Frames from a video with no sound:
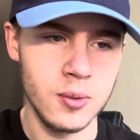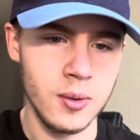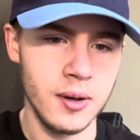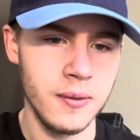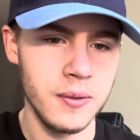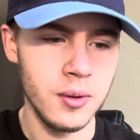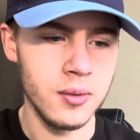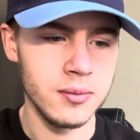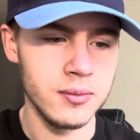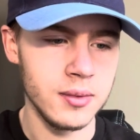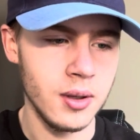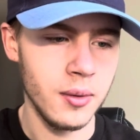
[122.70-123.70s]
one
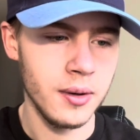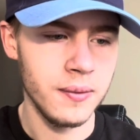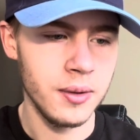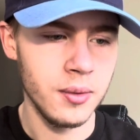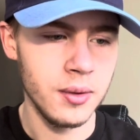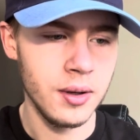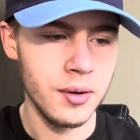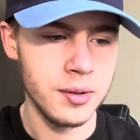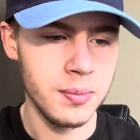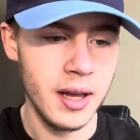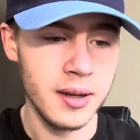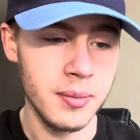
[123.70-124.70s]
going a few years
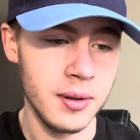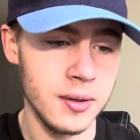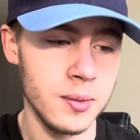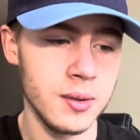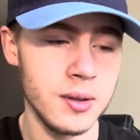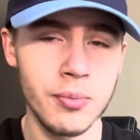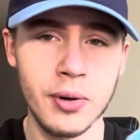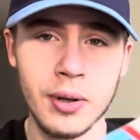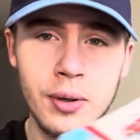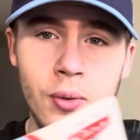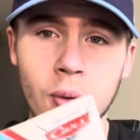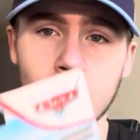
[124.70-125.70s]
back, but this one's a
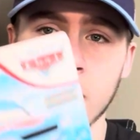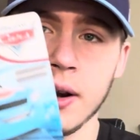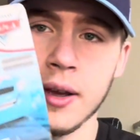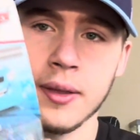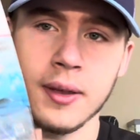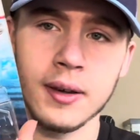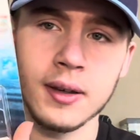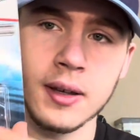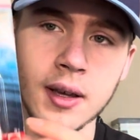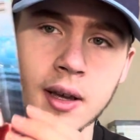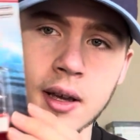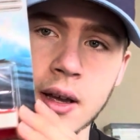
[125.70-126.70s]
pretty cool one, I think.
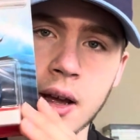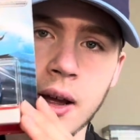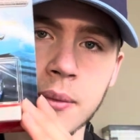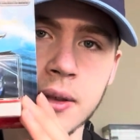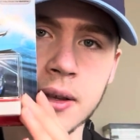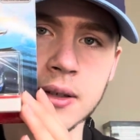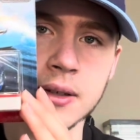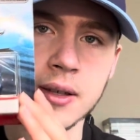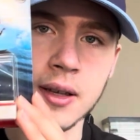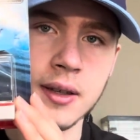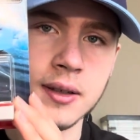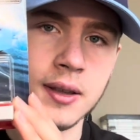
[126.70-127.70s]
This
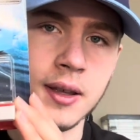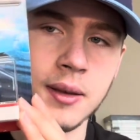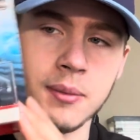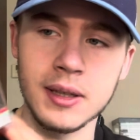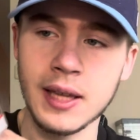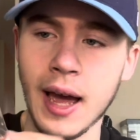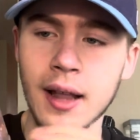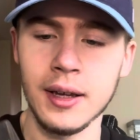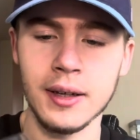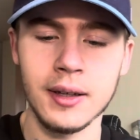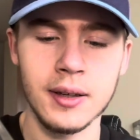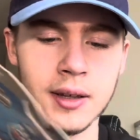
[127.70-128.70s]
is the
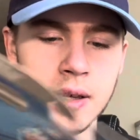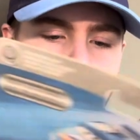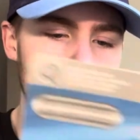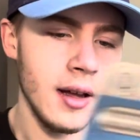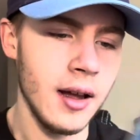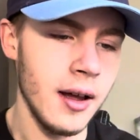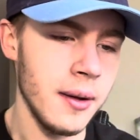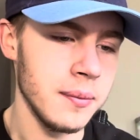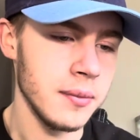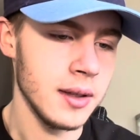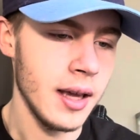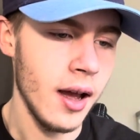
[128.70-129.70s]
metallic
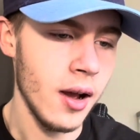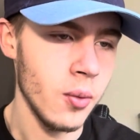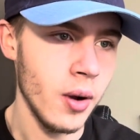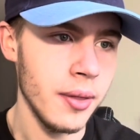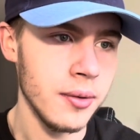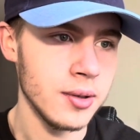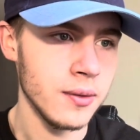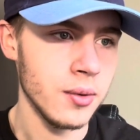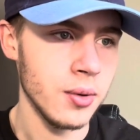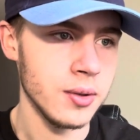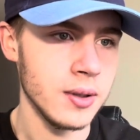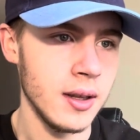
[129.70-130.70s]
Cal Weathers, of
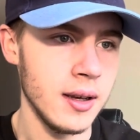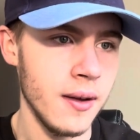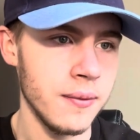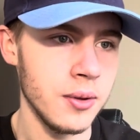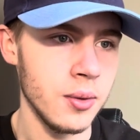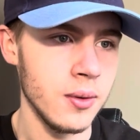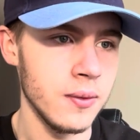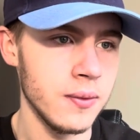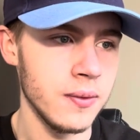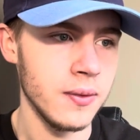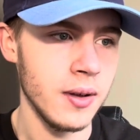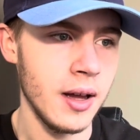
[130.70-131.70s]
course, the nephew of
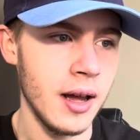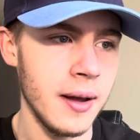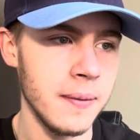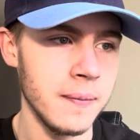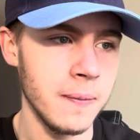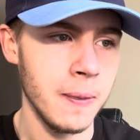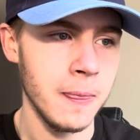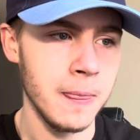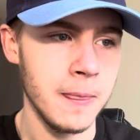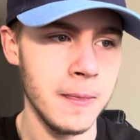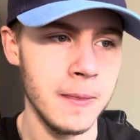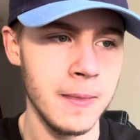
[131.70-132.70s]

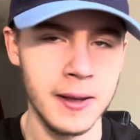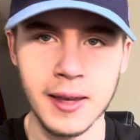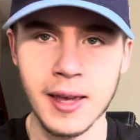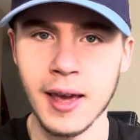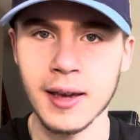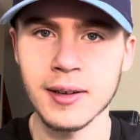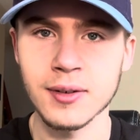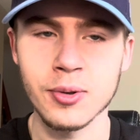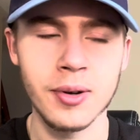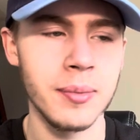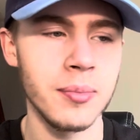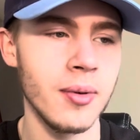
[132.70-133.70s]
the King,
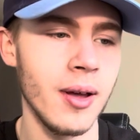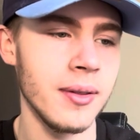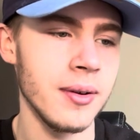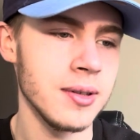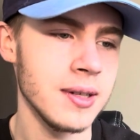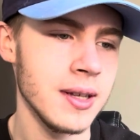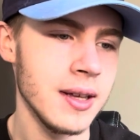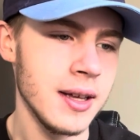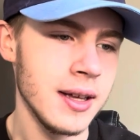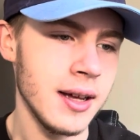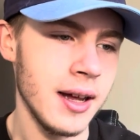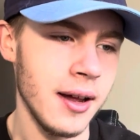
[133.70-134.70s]
Strip Weathers.
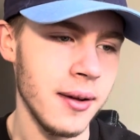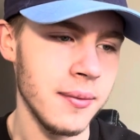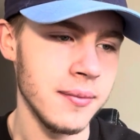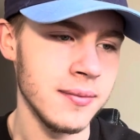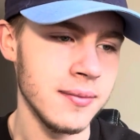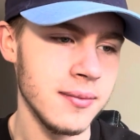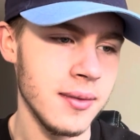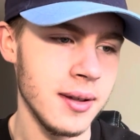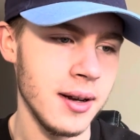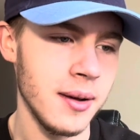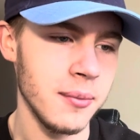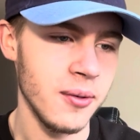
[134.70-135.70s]
The
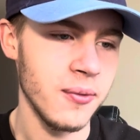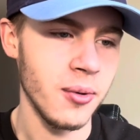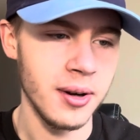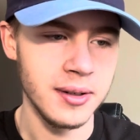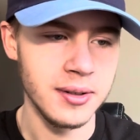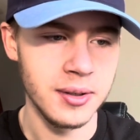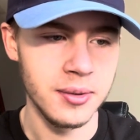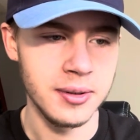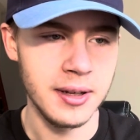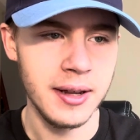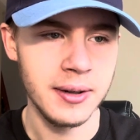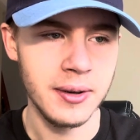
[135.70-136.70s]
number 42
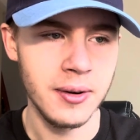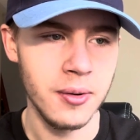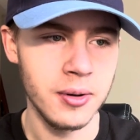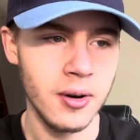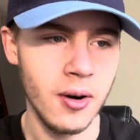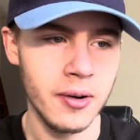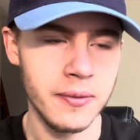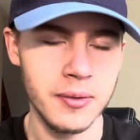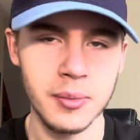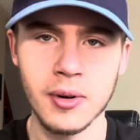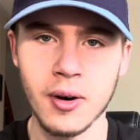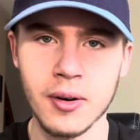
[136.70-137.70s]
Diecasts car
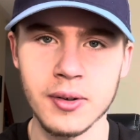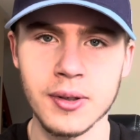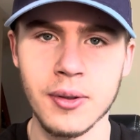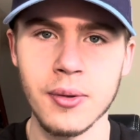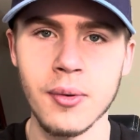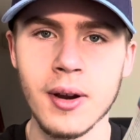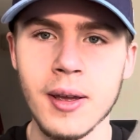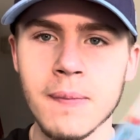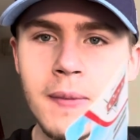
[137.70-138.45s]
from Cars 3.